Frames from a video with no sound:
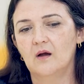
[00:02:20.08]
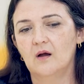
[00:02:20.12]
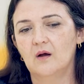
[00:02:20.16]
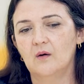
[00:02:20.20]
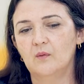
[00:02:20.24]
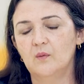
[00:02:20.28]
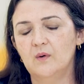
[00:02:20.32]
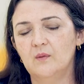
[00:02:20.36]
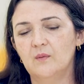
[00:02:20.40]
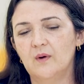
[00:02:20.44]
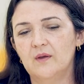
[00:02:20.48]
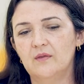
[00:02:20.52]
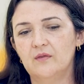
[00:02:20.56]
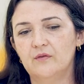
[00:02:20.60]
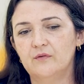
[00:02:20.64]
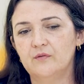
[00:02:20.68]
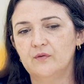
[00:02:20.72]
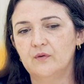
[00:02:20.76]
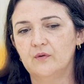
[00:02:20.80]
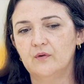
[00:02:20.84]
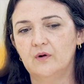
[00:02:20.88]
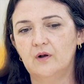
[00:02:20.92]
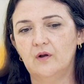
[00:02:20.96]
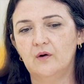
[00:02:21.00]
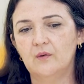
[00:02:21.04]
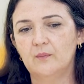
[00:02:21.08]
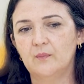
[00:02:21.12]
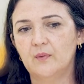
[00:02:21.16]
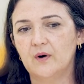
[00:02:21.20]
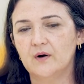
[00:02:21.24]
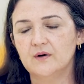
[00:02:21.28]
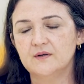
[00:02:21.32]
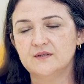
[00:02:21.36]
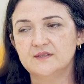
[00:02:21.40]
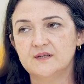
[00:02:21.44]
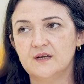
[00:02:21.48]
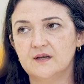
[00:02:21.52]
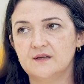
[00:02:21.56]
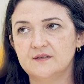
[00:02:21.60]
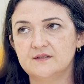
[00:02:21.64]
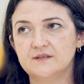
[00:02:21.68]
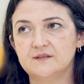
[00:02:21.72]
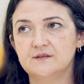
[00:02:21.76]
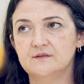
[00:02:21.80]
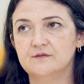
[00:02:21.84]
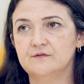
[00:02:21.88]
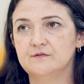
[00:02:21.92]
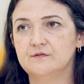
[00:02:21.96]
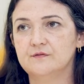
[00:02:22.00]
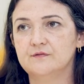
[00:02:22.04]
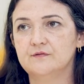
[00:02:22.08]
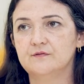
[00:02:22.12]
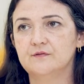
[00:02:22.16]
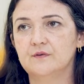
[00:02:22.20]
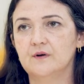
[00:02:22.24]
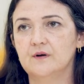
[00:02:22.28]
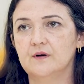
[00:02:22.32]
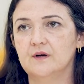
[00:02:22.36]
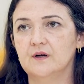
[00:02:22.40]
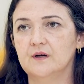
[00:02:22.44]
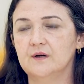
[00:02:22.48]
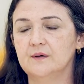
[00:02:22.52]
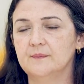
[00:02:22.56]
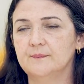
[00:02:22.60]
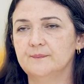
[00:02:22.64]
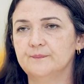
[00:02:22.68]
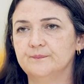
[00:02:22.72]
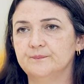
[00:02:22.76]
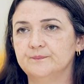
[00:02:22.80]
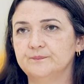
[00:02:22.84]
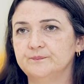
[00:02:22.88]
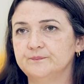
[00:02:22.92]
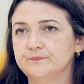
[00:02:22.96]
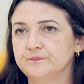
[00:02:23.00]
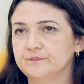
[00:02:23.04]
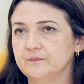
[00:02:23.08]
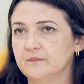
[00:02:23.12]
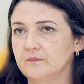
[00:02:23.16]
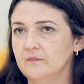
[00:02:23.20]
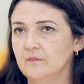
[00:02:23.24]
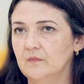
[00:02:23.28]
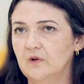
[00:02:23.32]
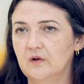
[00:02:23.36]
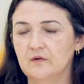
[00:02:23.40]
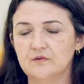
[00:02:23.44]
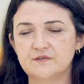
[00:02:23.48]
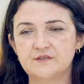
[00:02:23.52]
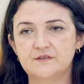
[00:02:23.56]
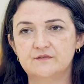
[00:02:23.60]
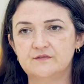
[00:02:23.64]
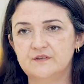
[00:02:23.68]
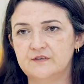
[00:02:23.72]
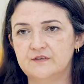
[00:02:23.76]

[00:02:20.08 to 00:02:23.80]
We went through a long process of lots of